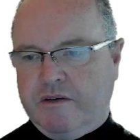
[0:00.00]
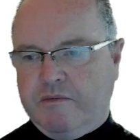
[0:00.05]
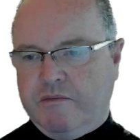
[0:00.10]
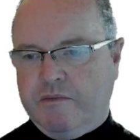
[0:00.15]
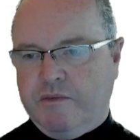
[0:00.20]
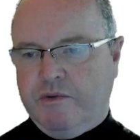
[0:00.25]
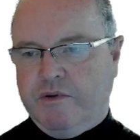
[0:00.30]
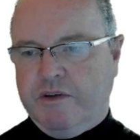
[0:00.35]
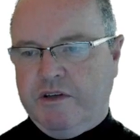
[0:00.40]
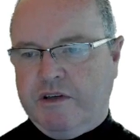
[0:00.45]

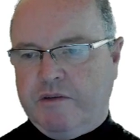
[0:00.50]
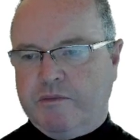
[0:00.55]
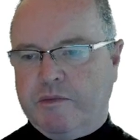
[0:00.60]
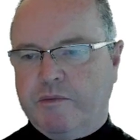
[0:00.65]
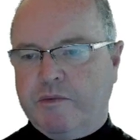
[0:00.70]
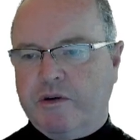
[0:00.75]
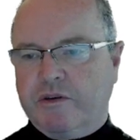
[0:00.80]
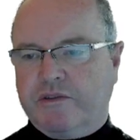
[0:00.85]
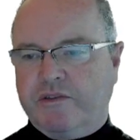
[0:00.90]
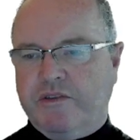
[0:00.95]
put a number
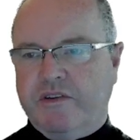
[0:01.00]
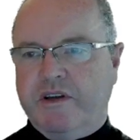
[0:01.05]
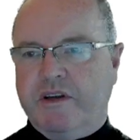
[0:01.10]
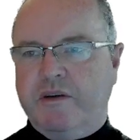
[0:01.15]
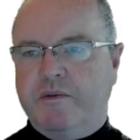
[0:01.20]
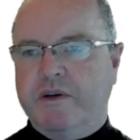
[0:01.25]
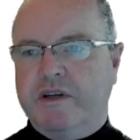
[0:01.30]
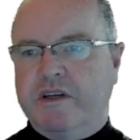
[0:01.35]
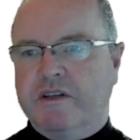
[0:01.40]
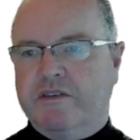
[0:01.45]
box there
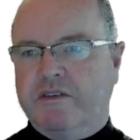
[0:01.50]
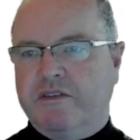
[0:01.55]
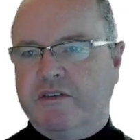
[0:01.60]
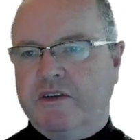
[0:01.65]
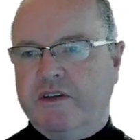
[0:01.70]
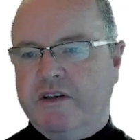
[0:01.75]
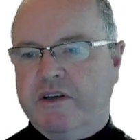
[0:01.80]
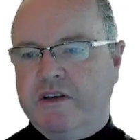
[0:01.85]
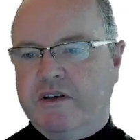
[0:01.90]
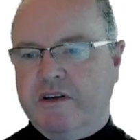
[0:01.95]
we can
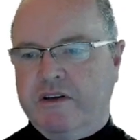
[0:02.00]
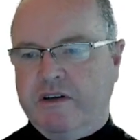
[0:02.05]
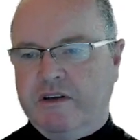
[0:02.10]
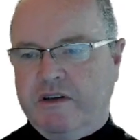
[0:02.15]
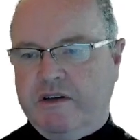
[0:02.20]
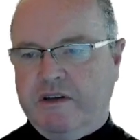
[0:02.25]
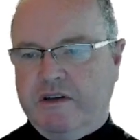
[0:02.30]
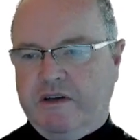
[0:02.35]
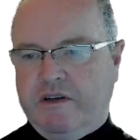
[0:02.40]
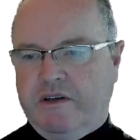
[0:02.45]
see
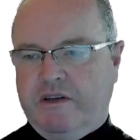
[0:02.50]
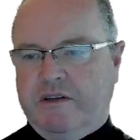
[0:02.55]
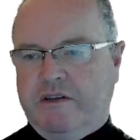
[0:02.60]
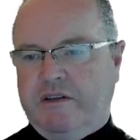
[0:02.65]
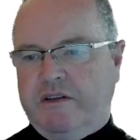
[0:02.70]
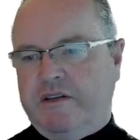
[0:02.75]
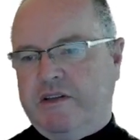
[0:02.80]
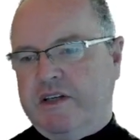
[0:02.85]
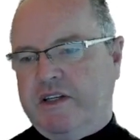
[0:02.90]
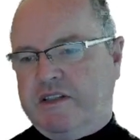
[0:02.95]

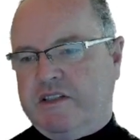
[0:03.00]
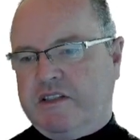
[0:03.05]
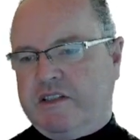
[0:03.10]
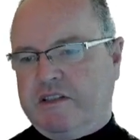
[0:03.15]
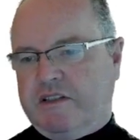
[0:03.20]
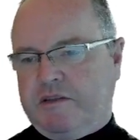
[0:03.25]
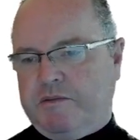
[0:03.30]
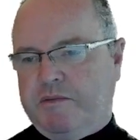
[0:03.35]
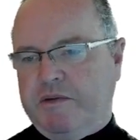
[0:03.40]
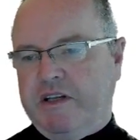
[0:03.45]
that that's
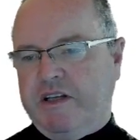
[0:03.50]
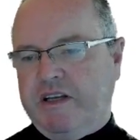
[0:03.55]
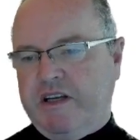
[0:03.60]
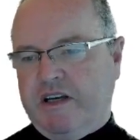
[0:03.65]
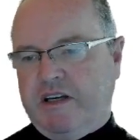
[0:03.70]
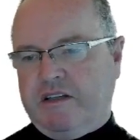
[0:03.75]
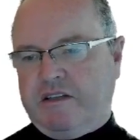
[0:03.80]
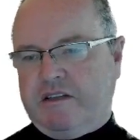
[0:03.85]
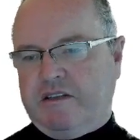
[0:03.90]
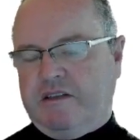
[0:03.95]
spitting
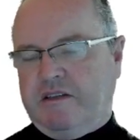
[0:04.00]
out